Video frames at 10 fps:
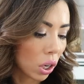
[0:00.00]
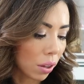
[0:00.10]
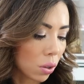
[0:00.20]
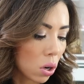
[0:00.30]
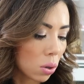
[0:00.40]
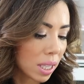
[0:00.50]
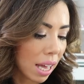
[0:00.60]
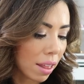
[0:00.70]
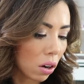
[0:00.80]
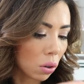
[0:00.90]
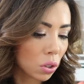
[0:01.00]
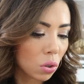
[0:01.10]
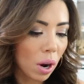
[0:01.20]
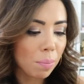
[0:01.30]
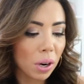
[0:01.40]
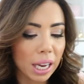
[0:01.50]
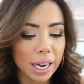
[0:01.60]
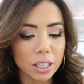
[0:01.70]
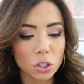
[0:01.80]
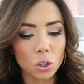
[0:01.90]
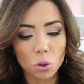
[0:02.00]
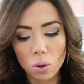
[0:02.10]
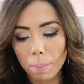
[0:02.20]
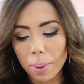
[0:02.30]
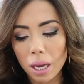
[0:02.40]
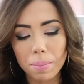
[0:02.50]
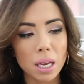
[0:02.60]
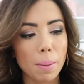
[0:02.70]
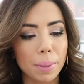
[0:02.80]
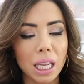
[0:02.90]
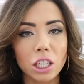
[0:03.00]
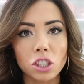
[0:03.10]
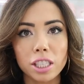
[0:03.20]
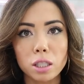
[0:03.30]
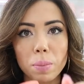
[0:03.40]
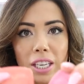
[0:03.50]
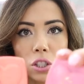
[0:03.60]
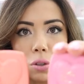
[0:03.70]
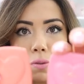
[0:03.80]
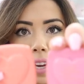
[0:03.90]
so I got those. And then also I'm bringing two baby blushes by Too